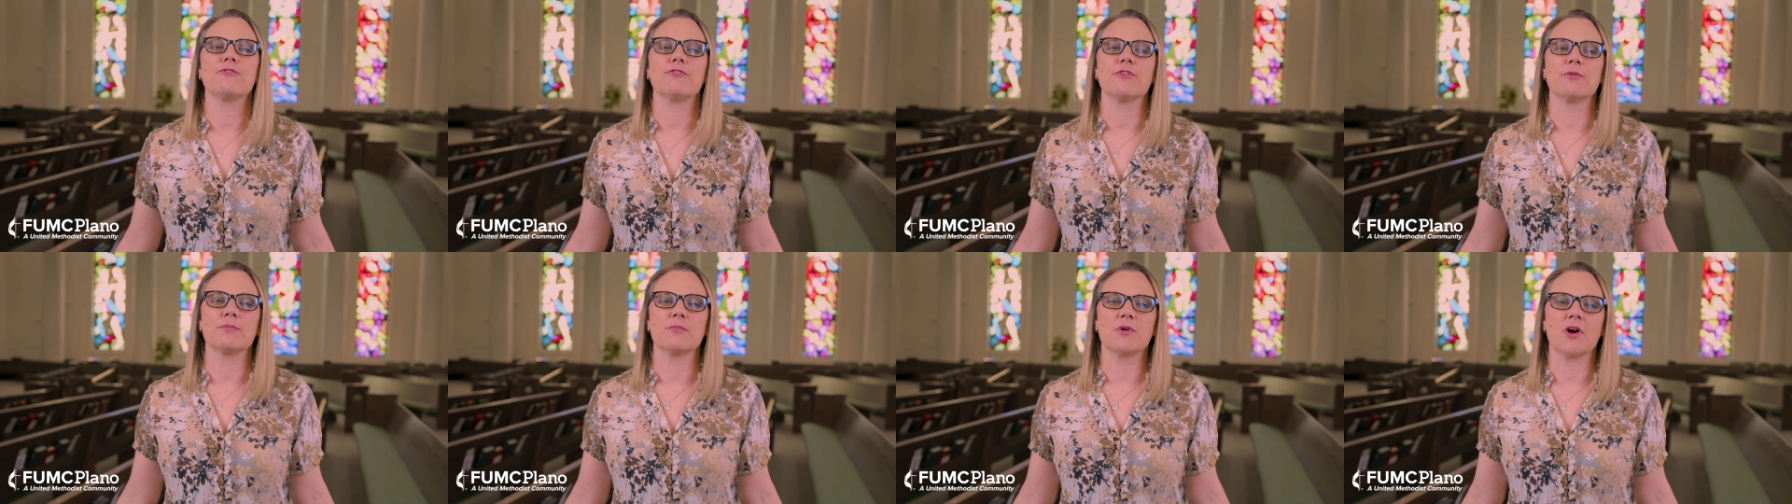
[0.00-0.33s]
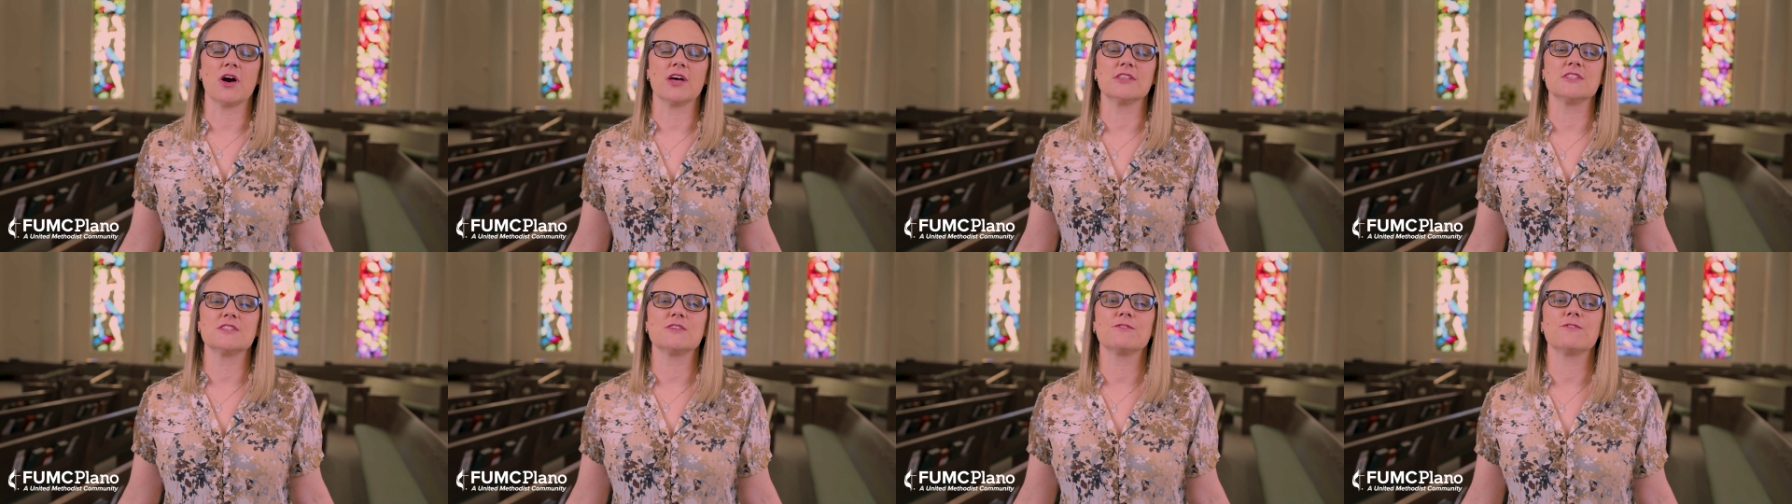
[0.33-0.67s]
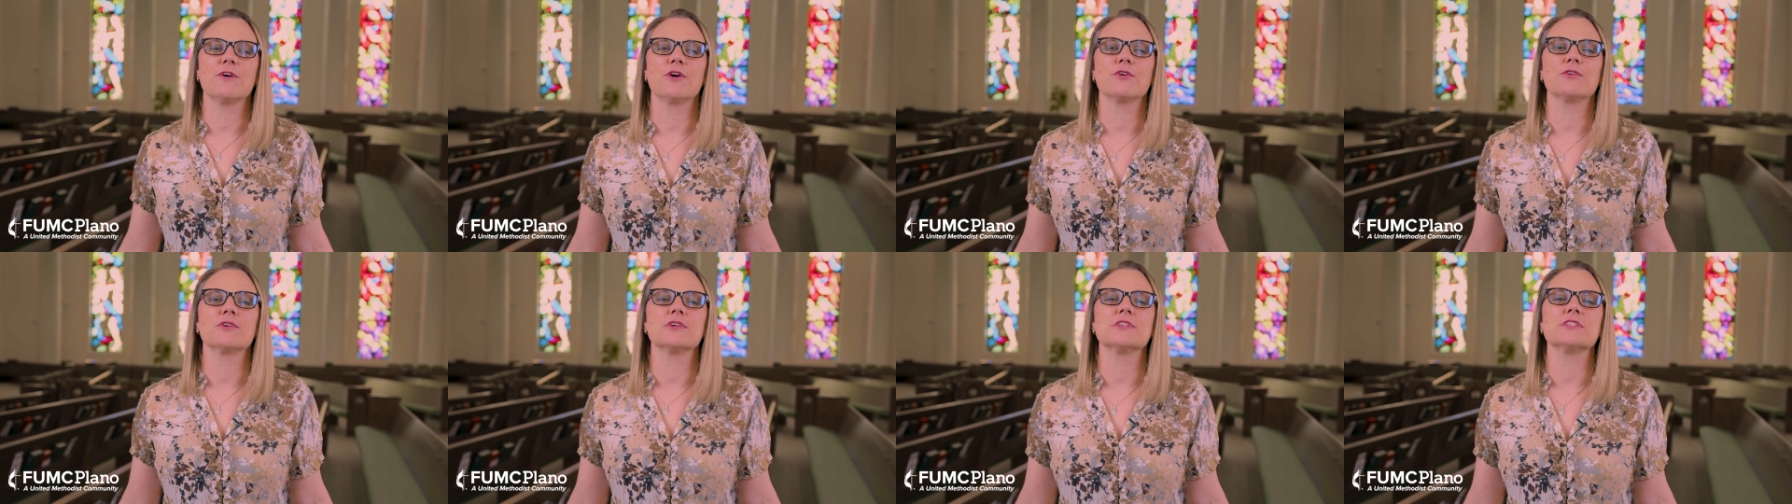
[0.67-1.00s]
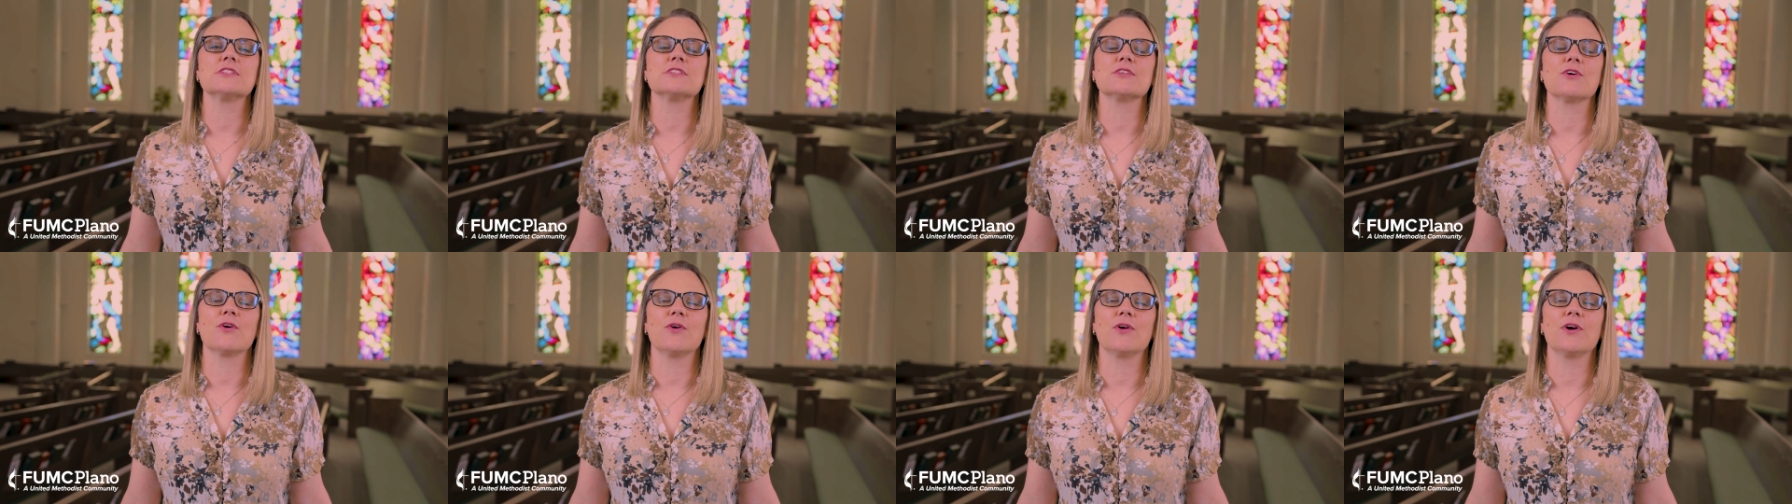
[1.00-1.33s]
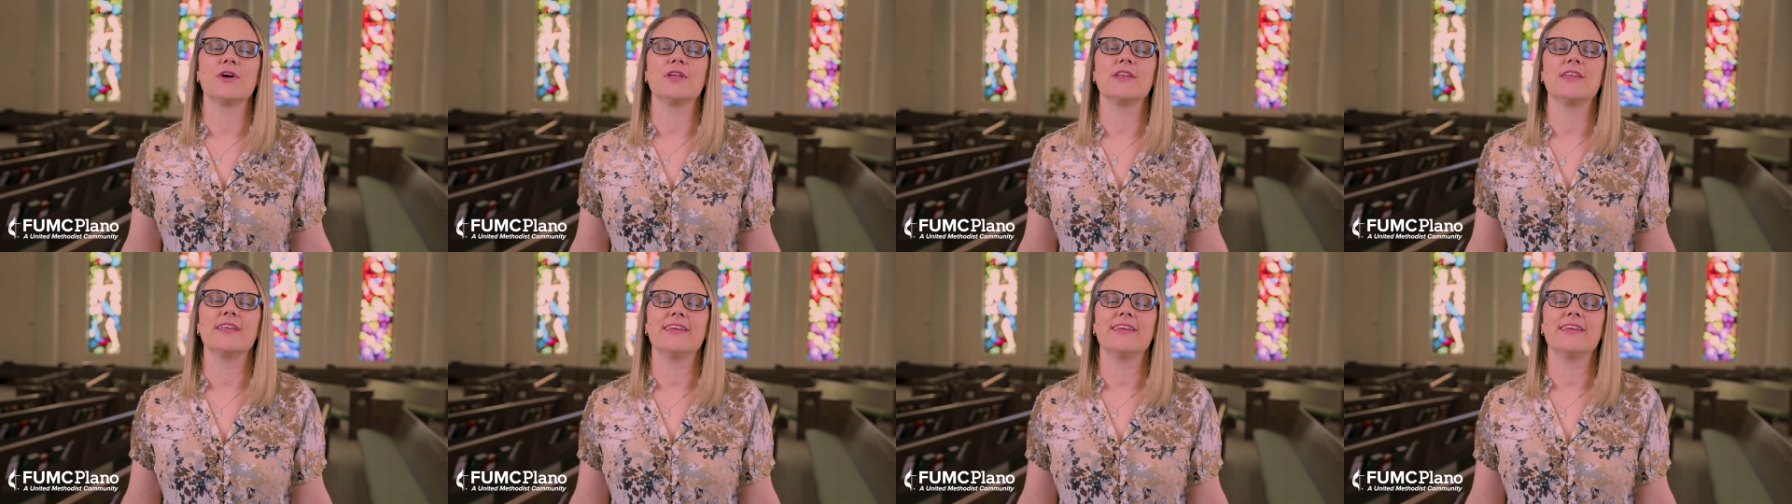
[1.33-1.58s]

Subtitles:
from God's focus on